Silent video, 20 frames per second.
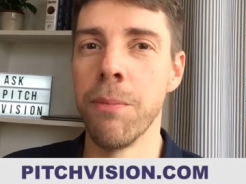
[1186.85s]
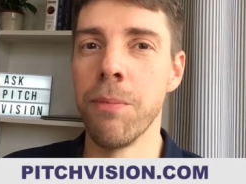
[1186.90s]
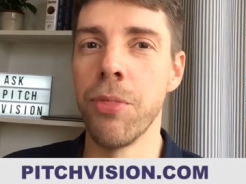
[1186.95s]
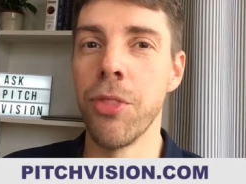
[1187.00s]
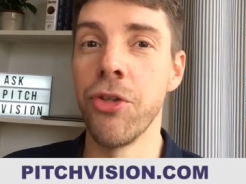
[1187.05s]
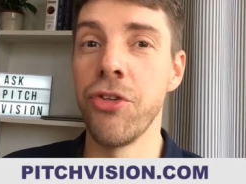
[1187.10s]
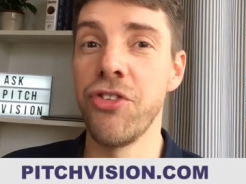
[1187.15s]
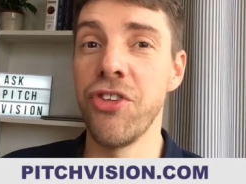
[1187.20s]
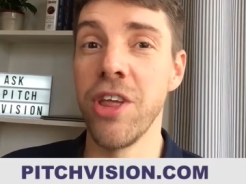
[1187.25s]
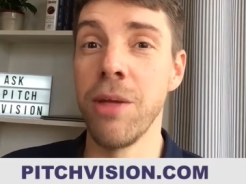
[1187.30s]

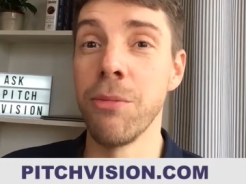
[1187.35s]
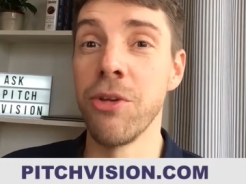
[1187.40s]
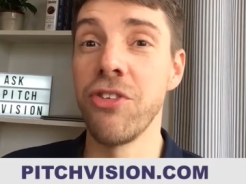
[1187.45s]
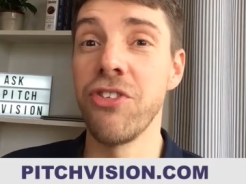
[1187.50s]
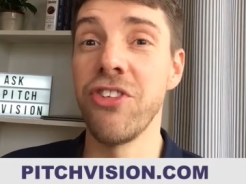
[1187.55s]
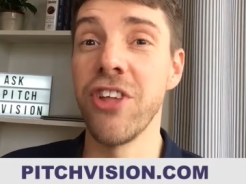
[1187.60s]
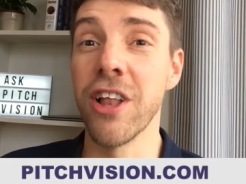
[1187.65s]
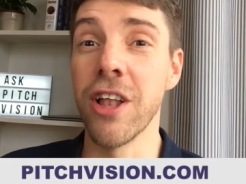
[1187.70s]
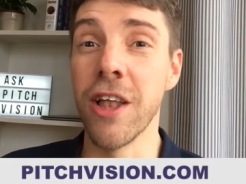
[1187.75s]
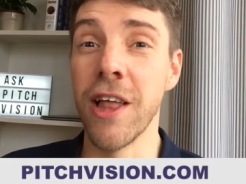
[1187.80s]
the seam is
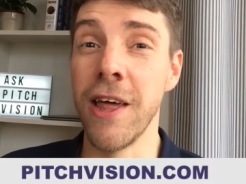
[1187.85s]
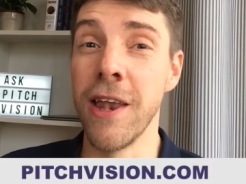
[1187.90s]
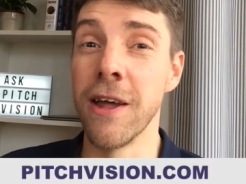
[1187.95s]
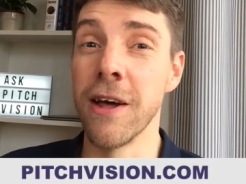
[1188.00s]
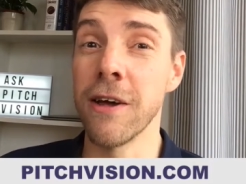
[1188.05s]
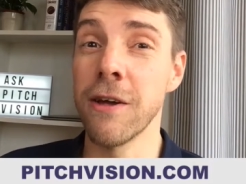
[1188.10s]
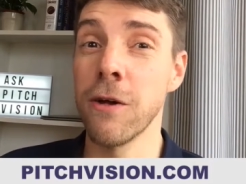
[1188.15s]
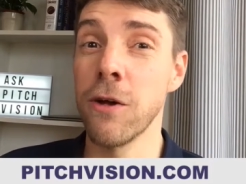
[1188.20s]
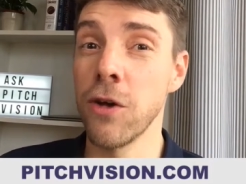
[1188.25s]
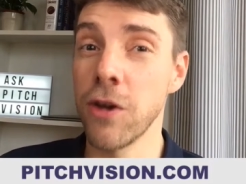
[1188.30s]
still in a
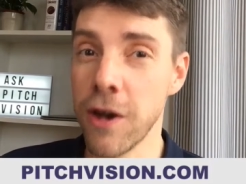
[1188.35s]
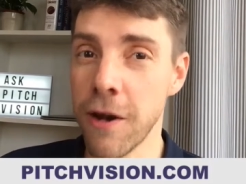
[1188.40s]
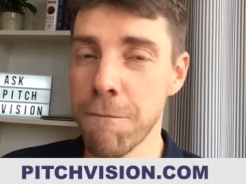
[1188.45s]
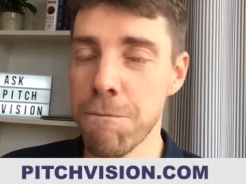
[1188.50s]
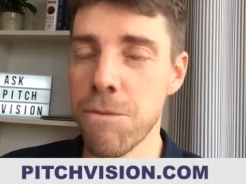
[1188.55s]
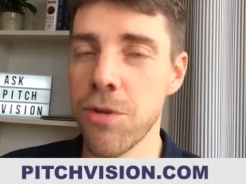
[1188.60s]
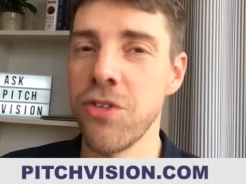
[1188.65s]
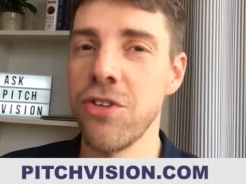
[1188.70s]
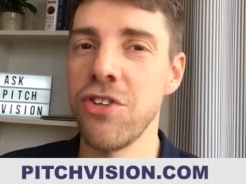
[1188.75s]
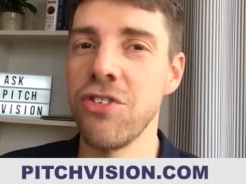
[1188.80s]
good enough
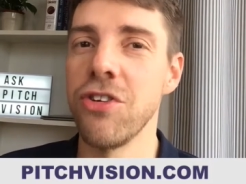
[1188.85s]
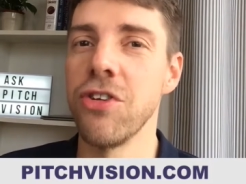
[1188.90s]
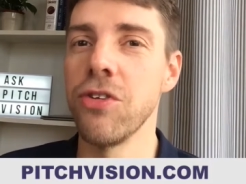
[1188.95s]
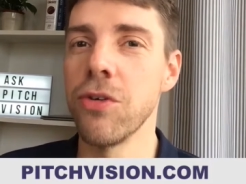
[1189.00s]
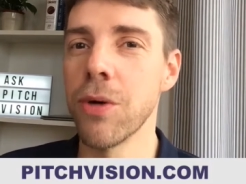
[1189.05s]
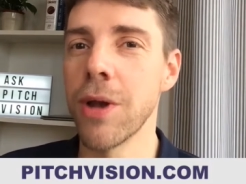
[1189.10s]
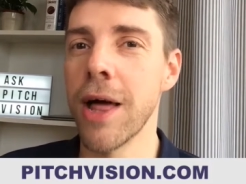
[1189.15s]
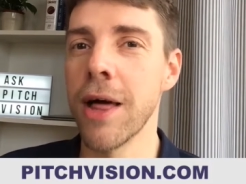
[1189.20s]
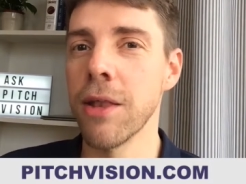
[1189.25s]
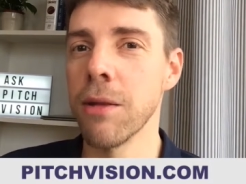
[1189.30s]
position
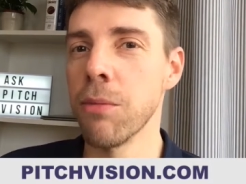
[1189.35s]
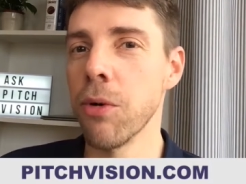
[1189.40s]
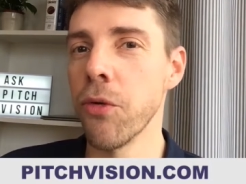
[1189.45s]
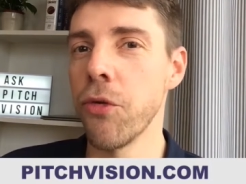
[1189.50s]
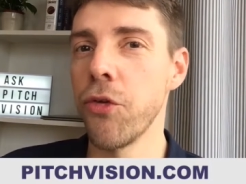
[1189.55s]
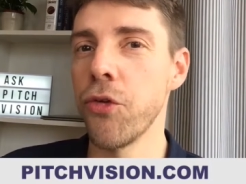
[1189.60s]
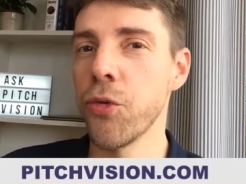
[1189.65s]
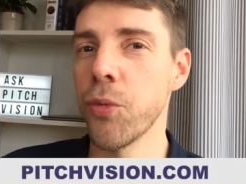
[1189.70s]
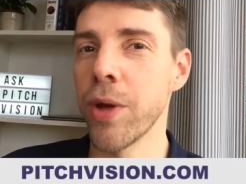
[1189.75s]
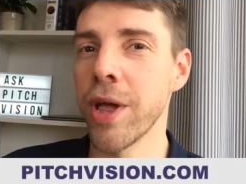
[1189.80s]
to allow the ball
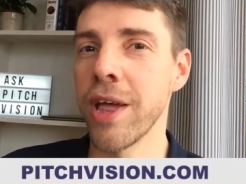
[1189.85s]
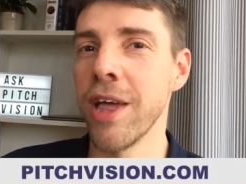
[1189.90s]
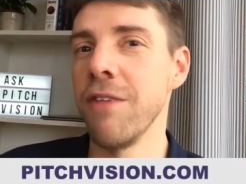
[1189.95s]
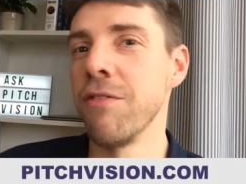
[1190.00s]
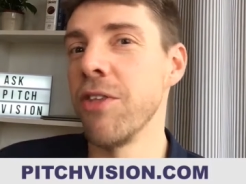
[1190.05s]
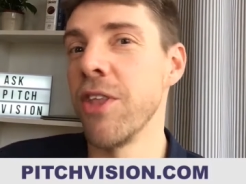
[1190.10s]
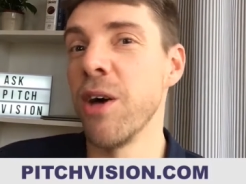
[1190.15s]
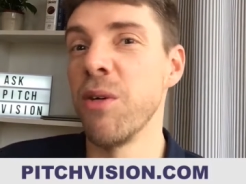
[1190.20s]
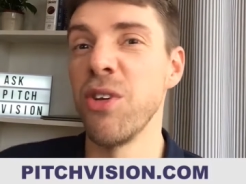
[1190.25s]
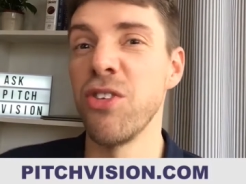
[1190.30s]
to swing,
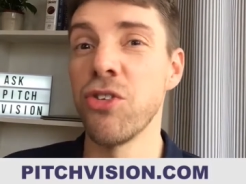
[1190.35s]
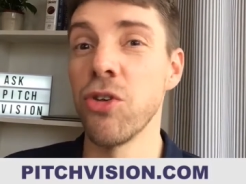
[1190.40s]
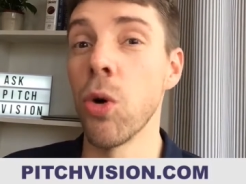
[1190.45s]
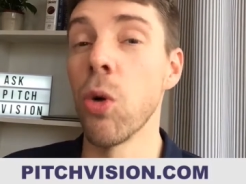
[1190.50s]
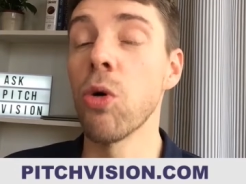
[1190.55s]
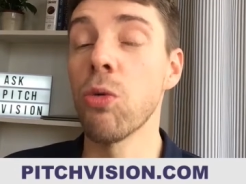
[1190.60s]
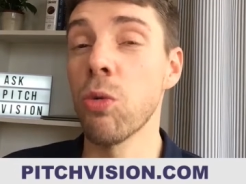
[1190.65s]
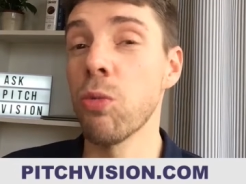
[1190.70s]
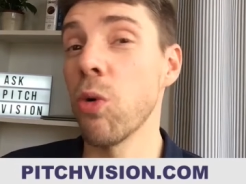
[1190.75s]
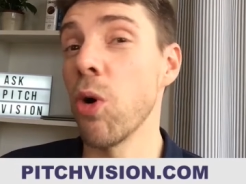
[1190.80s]
even though it's not
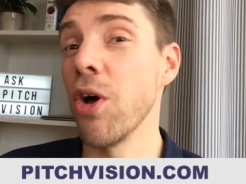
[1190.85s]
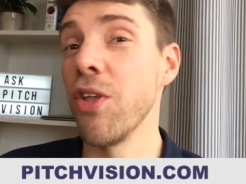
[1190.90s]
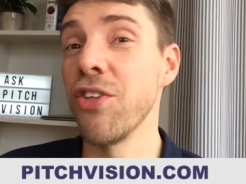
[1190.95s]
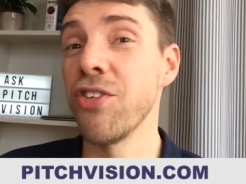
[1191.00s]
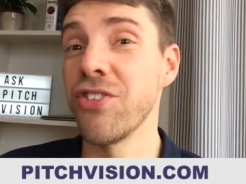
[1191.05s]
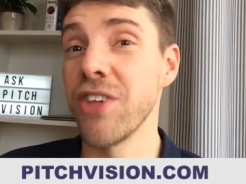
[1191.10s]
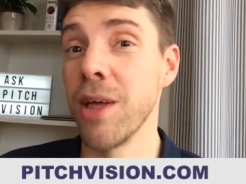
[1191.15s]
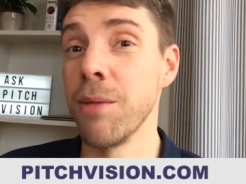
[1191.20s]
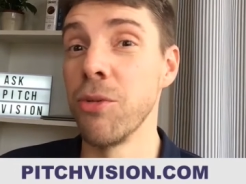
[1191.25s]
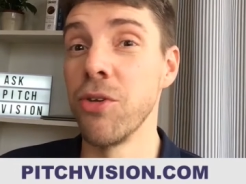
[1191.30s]
quite the
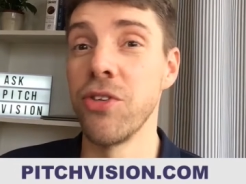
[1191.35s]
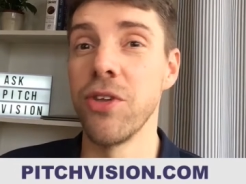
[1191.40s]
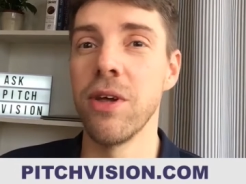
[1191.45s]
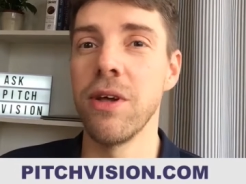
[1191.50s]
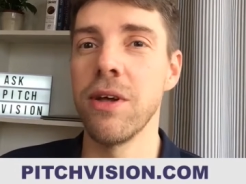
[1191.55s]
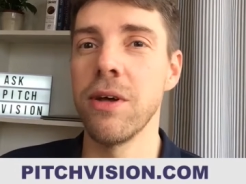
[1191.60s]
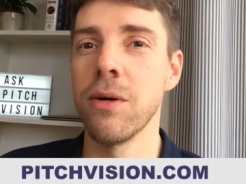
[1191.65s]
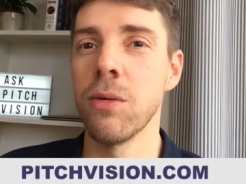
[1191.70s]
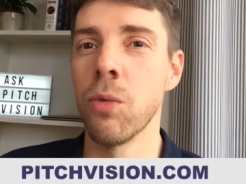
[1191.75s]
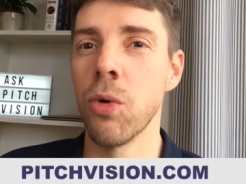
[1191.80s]
same as it
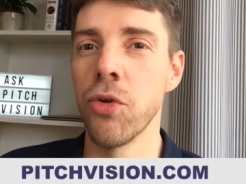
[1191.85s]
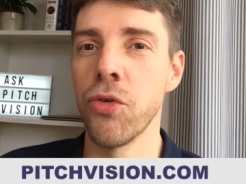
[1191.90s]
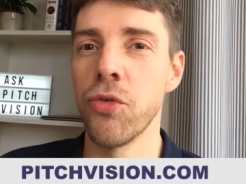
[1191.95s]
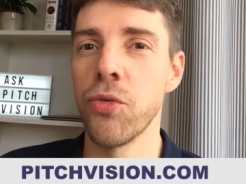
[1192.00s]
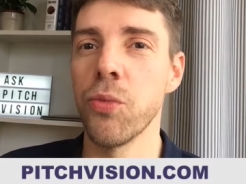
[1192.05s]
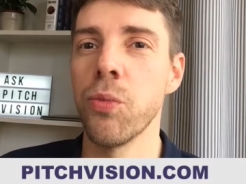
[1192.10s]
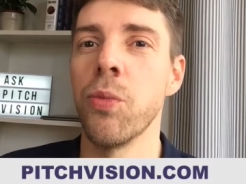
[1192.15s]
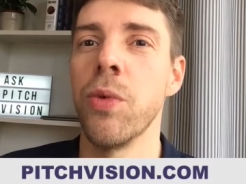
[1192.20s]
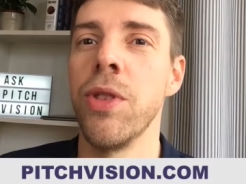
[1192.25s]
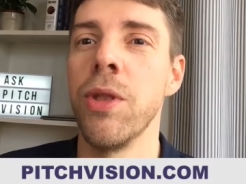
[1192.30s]
was
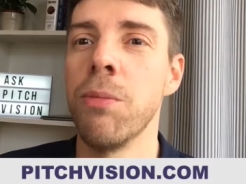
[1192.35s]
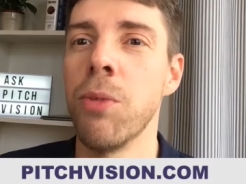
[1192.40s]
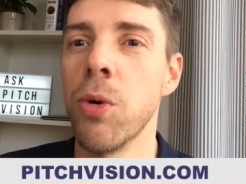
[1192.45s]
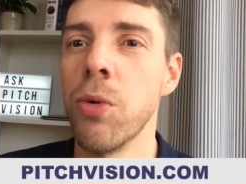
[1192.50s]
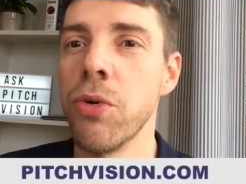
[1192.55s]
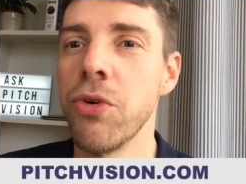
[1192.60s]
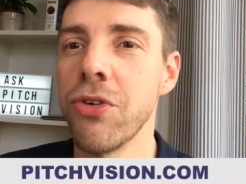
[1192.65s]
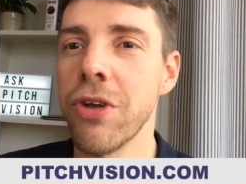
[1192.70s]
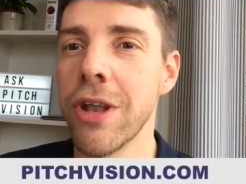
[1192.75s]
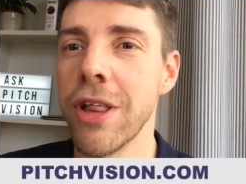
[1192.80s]
when the ball
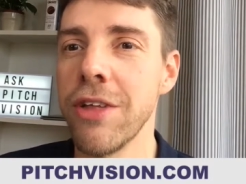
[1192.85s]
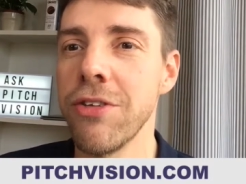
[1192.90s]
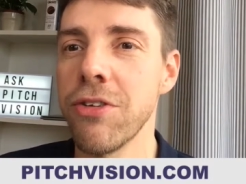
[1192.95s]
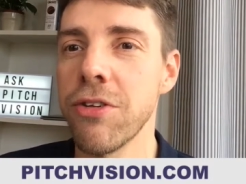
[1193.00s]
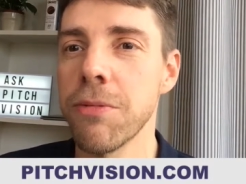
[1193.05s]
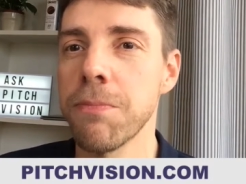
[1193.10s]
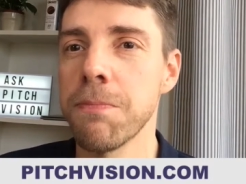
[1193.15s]
was released.